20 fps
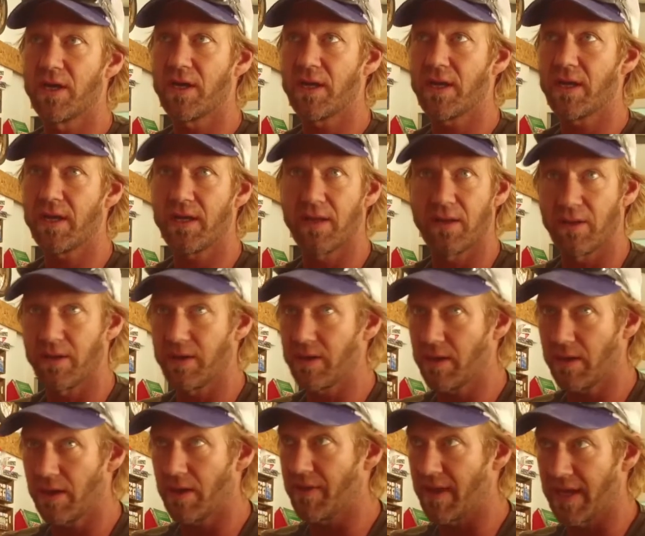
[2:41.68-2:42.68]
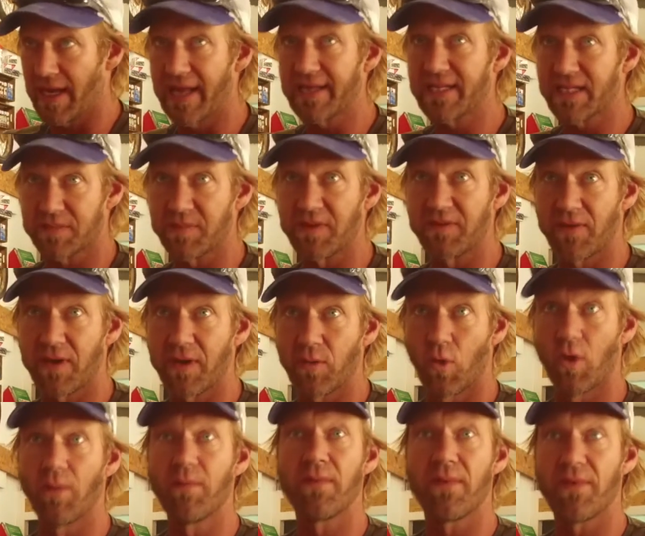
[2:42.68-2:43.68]
the Atlantic's been very
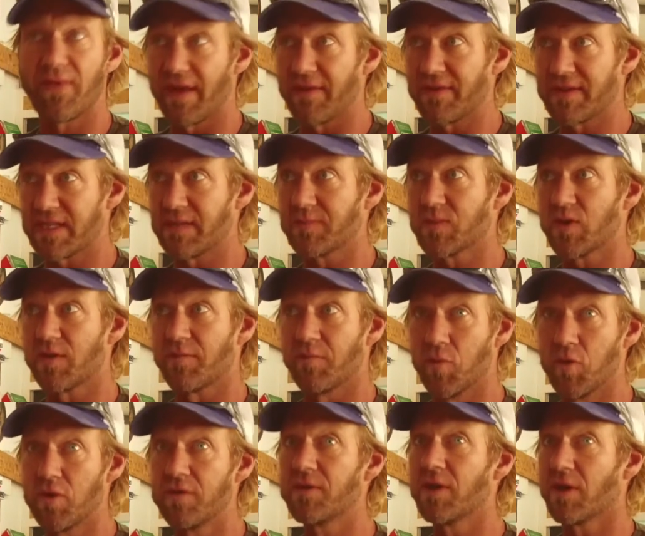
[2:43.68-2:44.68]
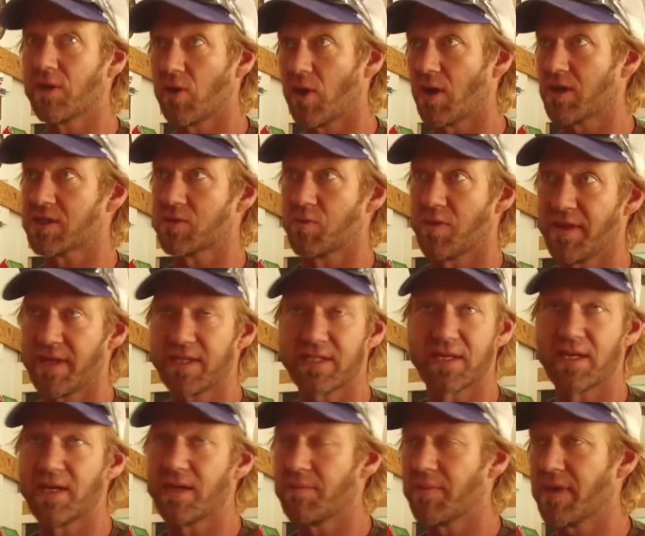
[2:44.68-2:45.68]
warm. They seem to have moved across with it,
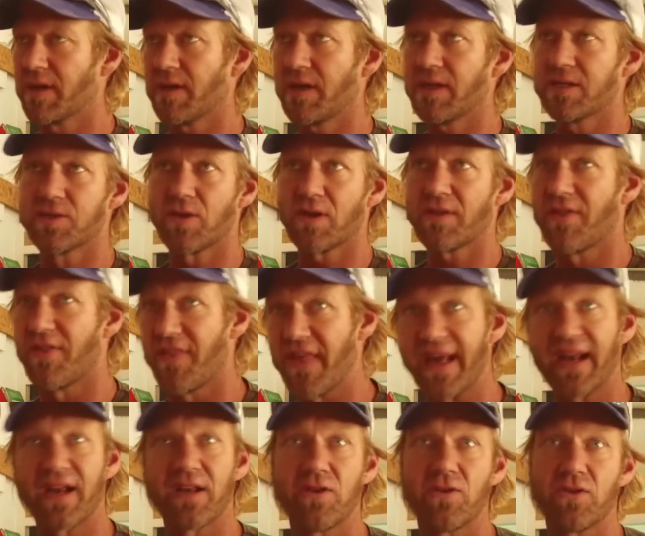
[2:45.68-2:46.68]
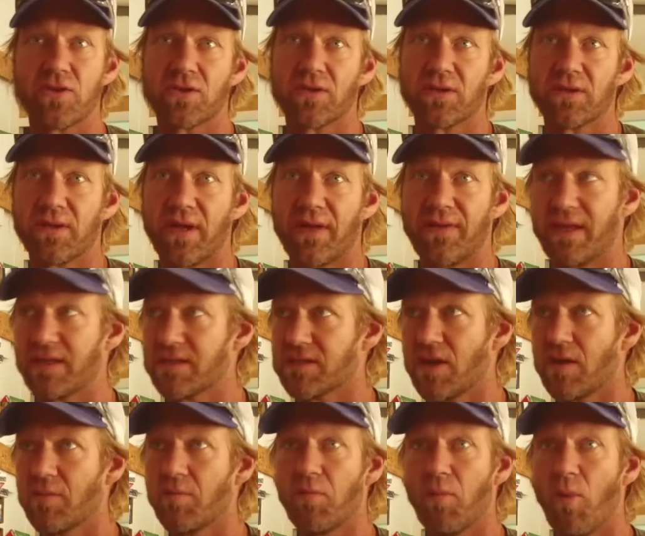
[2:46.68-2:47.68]
but it's not that unusual, and there's
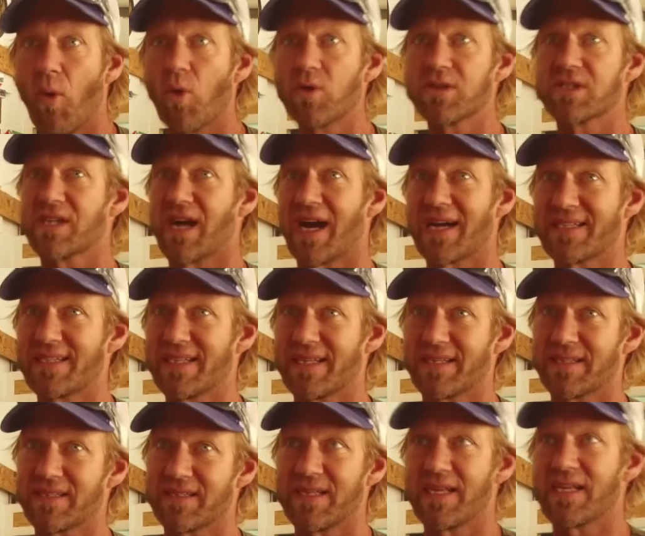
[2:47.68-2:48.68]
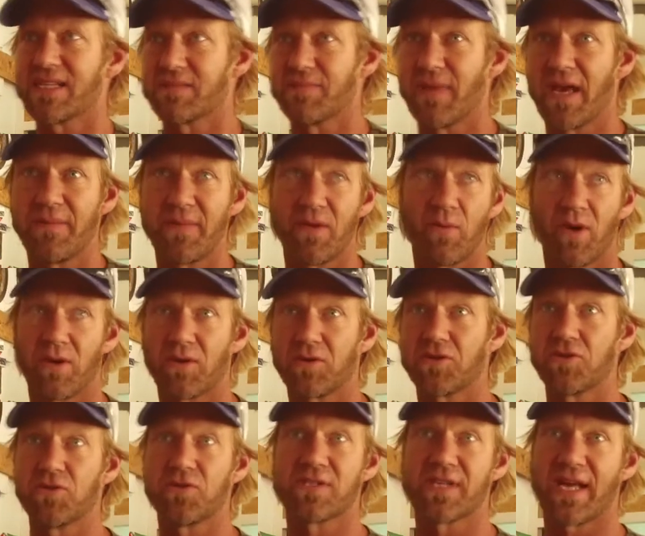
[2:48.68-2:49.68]
no more sightings. Yes, maybe one or
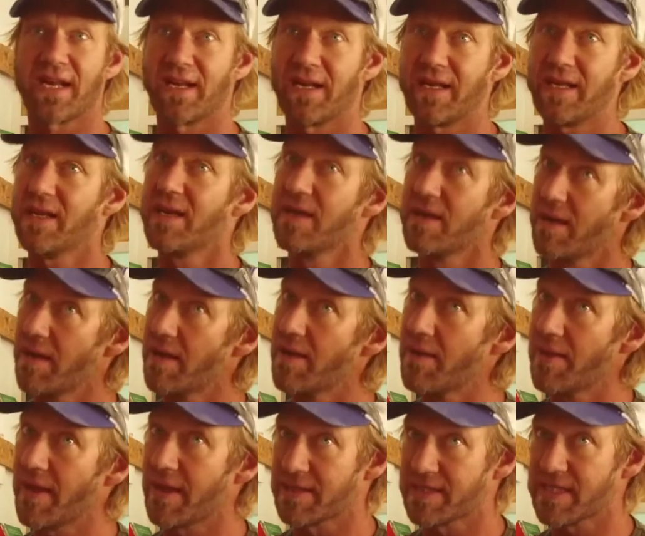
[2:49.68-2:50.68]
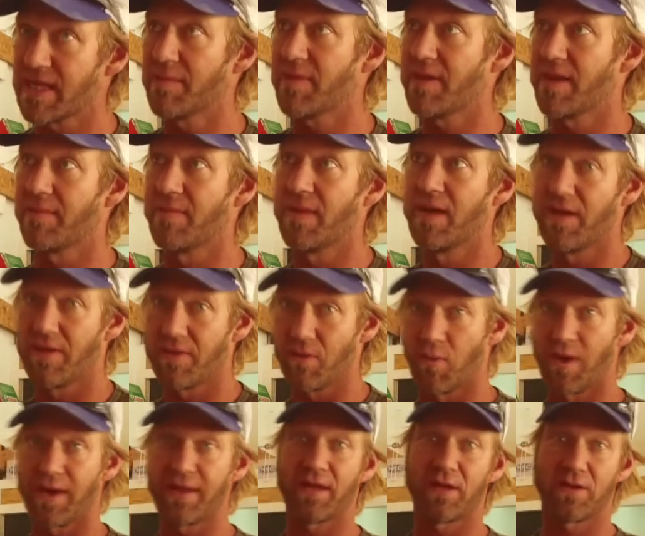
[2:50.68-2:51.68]
two suddenly. Then some of them, the
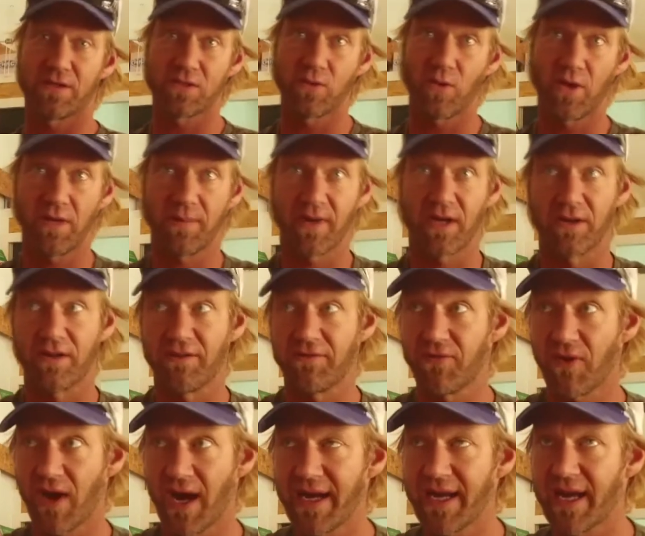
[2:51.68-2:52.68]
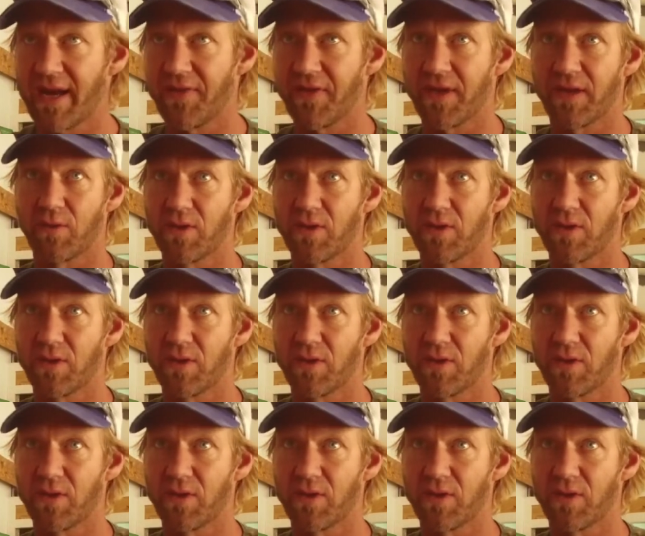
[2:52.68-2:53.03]
one that I was talking about on the Friday, I think it